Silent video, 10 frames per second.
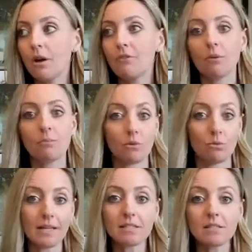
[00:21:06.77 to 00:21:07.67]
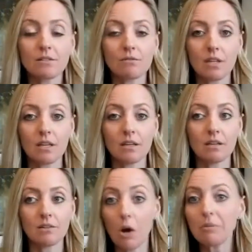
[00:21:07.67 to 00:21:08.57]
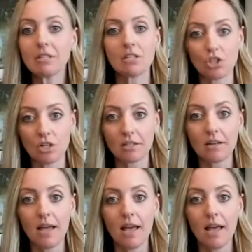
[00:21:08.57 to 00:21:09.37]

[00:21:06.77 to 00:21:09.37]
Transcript: from the rest of the competition